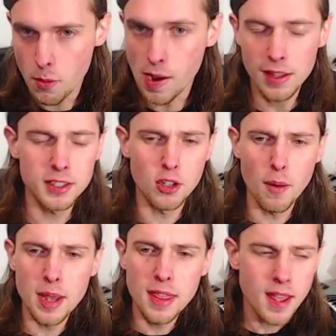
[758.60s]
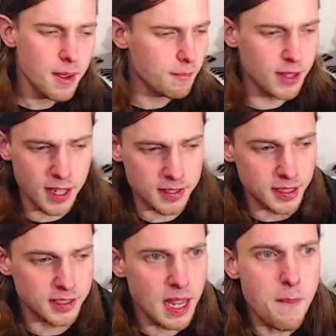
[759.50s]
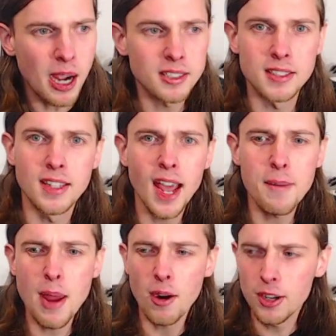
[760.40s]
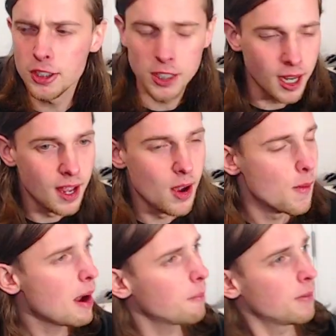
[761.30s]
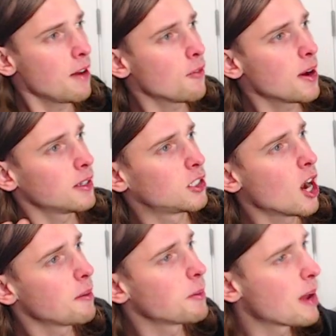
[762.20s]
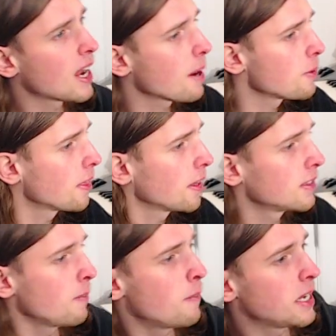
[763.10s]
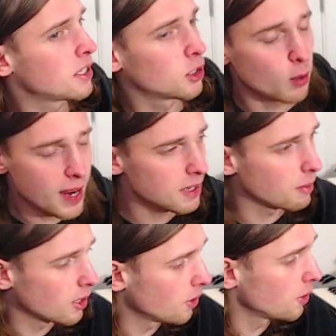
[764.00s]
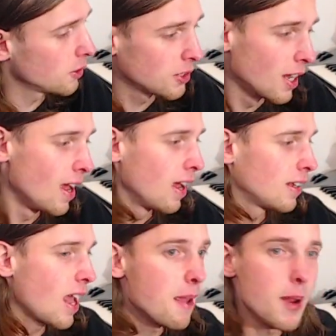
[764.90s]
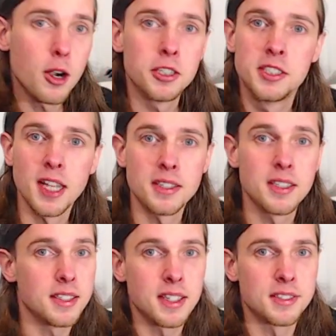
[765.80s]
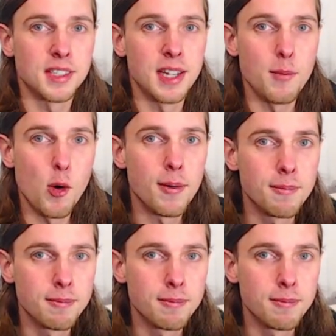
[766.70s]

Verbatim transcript: Well, he's got me there. Guess he's debunked gay marriage. Well, everyone, time to pack up your things and be straight because gay marriage doesn't exist anymore.